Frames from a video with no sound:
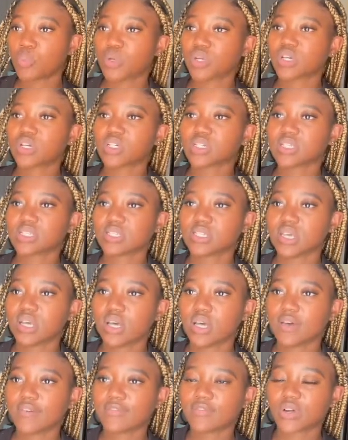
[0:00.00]
Because
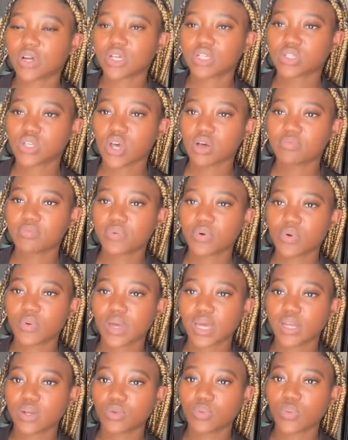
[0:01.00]
for example,
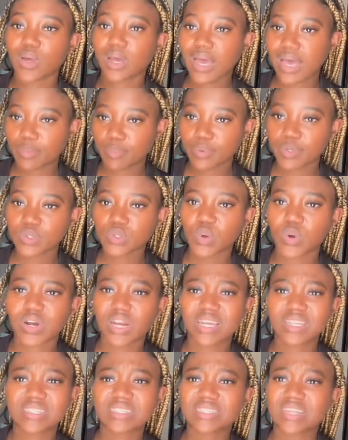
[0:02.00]
when we're at
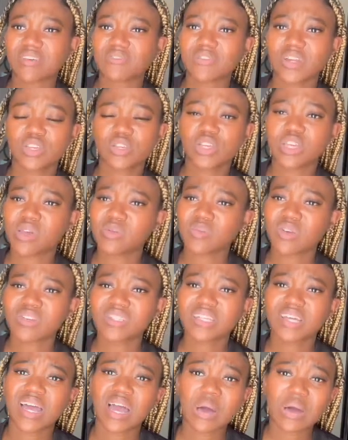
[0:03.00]
Pretoria and stuff, like you kept
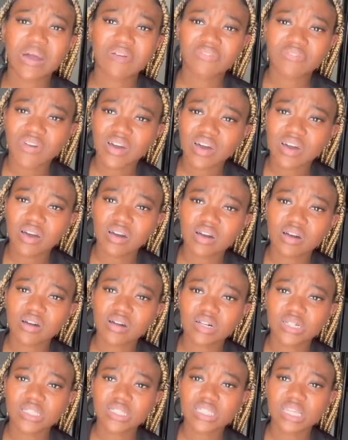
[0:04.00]
asking how I
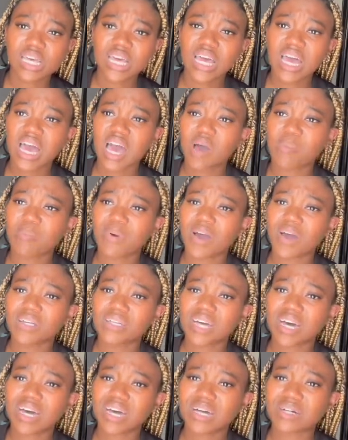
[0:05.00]
felt
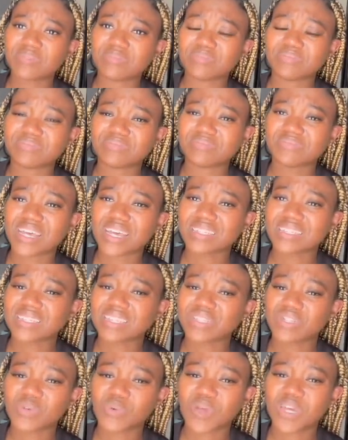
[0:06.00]
about that
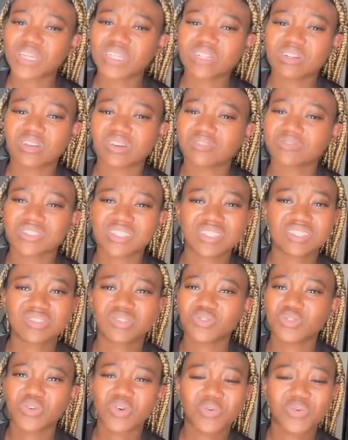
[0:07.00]
situation of
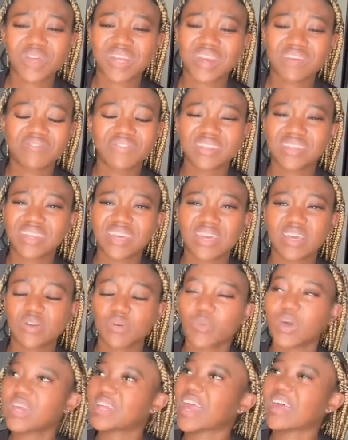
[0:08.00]
just, you know, when
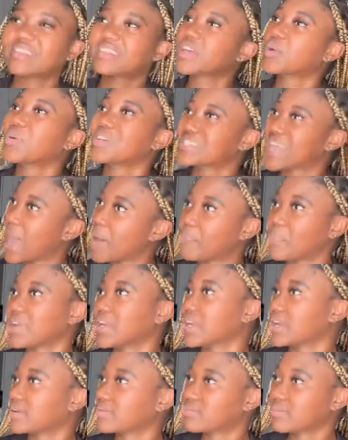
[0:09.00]
everything, when nothing was
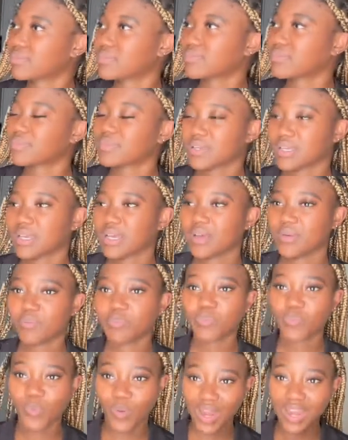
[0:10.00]
happening.
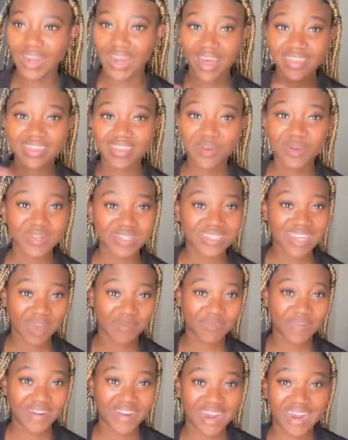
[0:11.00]
When nothing was
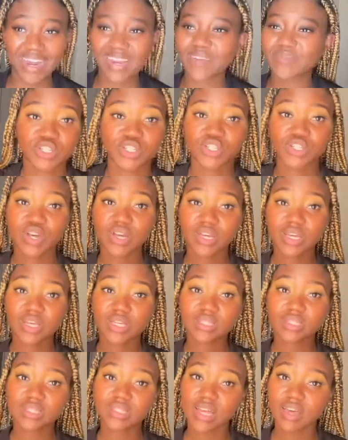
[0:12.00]
happening.
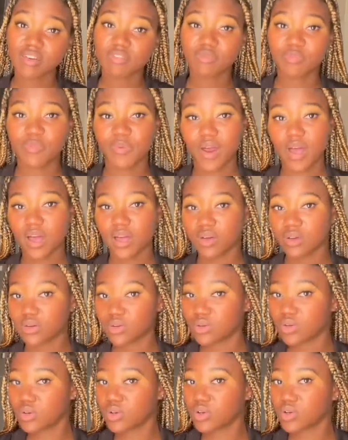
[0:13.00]
Shocking stuff,
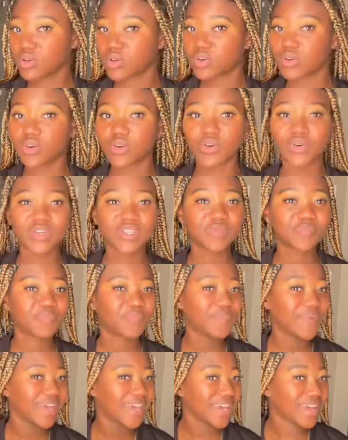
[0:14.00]
bruh. Ooh, it's
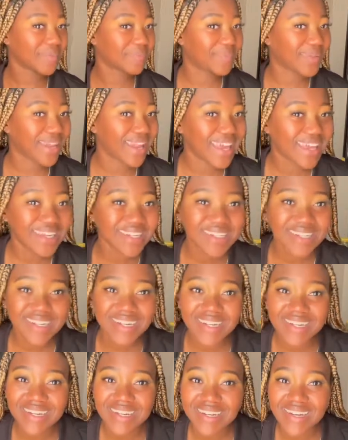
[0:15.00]
being
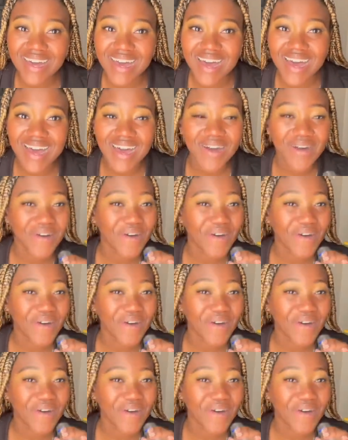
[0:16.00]
blended now.